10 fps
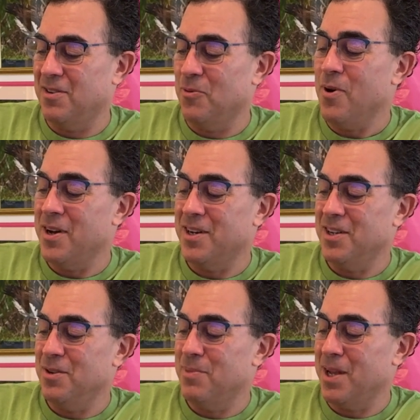1,
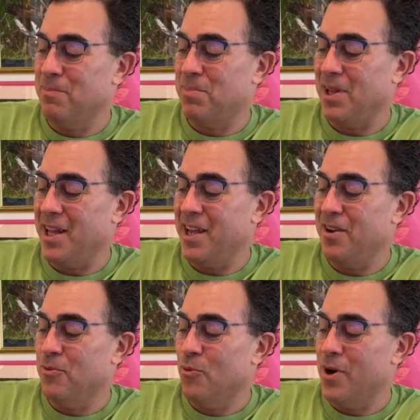you may play
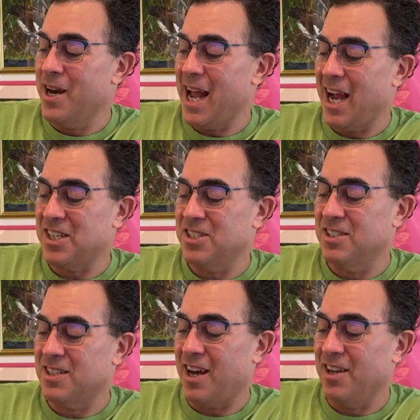1 action
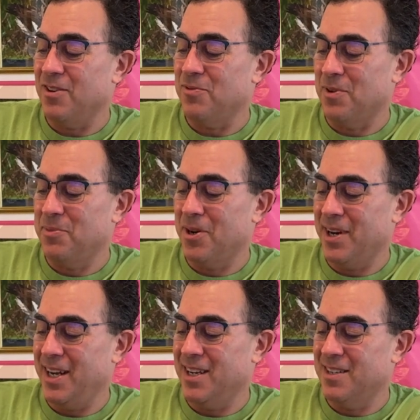tile from your
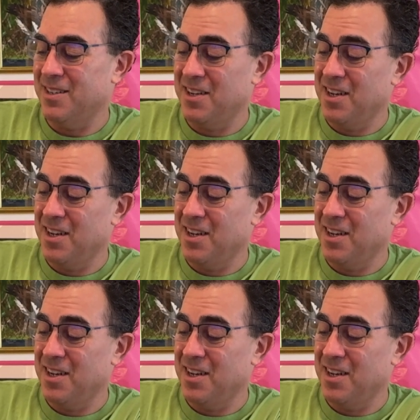hand.